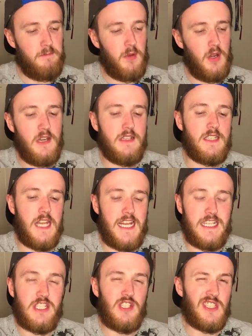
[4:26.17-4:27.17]
But
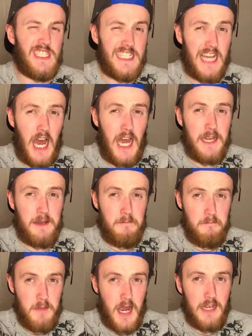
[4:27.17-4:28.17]
it's just not
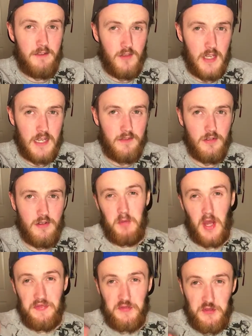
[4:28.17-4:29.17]
my flavor.
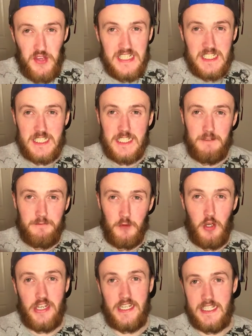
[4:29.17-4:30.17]
But this
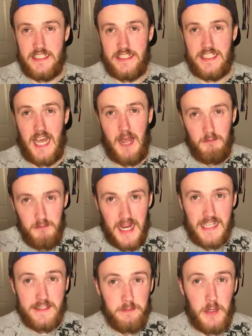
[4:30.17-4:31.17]
freeze
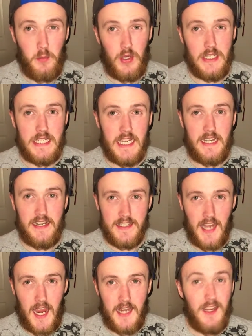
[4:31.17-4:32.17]
makes me want to get it
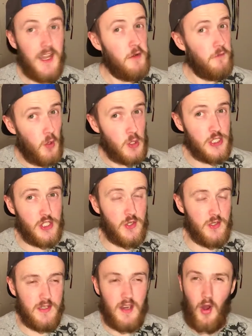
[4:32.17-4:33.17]
again. For
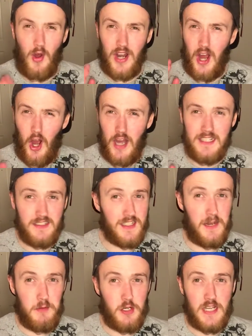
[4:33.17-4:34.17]
sure. On a hot
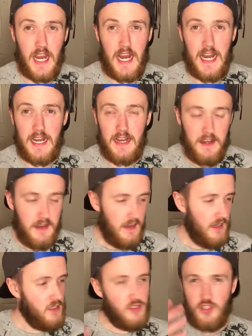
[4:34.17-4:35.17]
summer day,
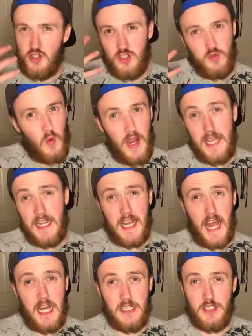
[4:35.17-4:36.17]

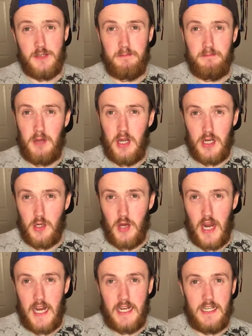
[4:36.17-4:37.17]
sweating out your butt
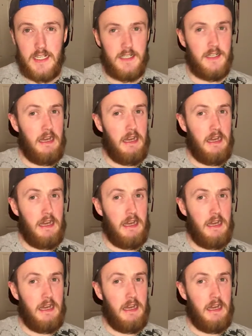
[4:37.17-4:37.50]
crack.